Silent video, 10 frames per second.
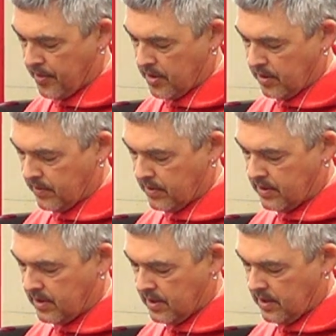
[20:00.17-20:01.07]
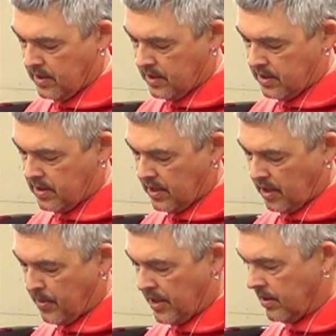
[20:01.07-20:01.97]
another one, stick
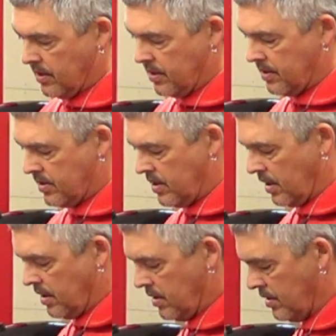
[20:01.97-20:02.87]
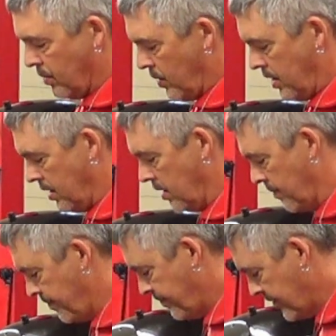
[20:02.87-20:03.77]
it back on there, stick it in, and away you go.
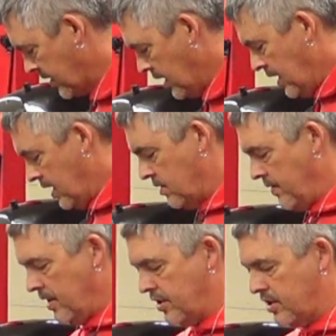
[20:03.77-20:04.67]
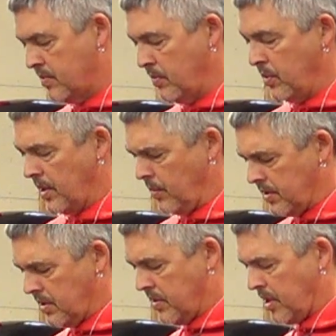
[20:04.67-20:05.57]
It's very smooth. I will
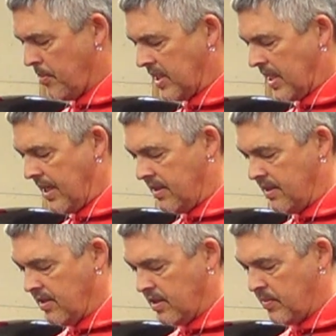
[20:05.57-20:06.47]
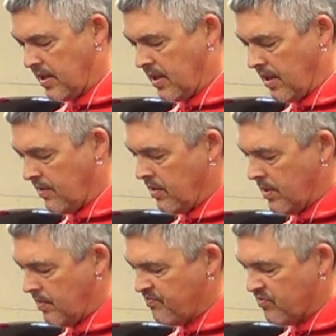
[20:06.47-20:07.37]
say one thing about the Hayden, it does make kind of
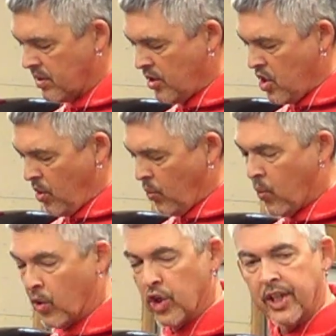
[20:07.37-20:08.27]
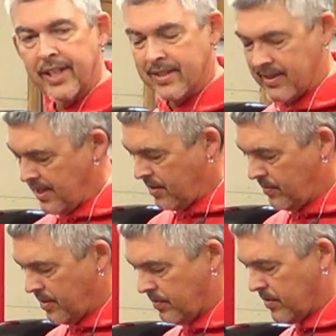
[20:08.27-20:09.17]
a whirling
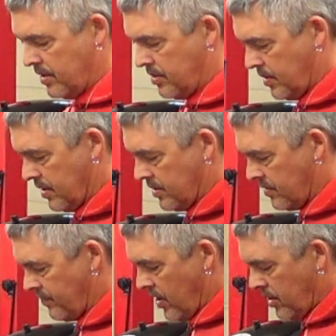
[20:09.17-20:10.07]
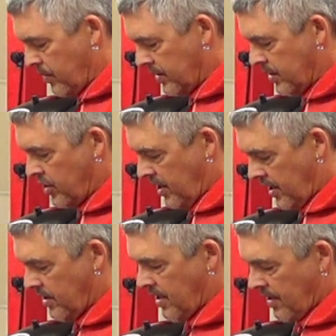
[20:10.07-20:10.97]
sound when it runs because it's following the
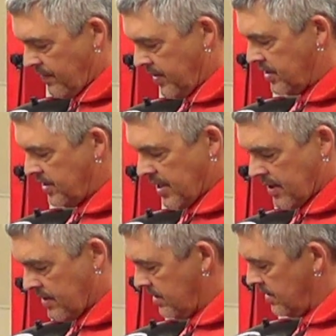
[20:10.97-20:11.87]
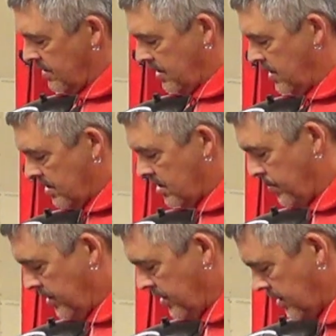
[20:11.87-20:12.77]
chain every second. It's a
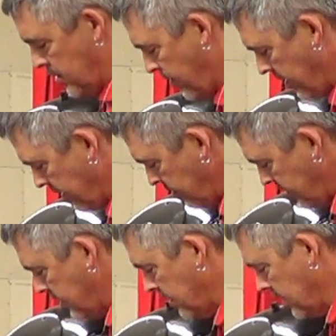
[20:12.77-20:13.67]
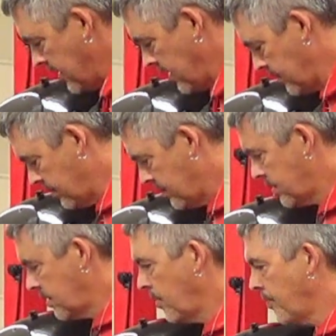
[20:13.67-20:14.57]
pretty nice part. We sell a lot of them.